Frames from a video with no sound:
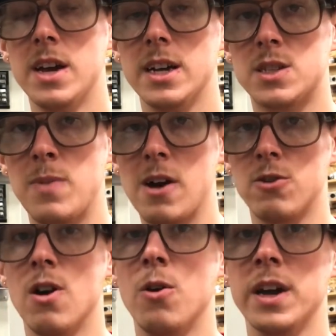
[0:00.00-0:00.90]
It's about
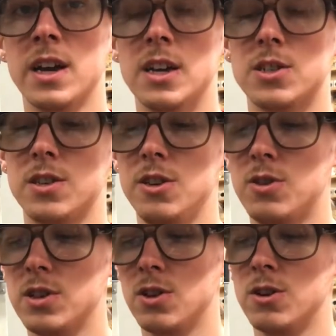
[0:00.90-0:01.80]
growing growing so that you
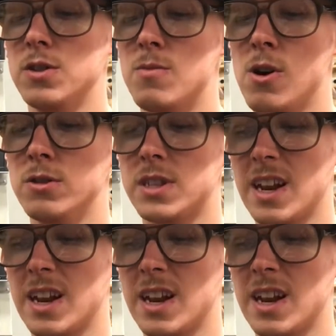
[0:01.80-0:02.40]
can learn the most.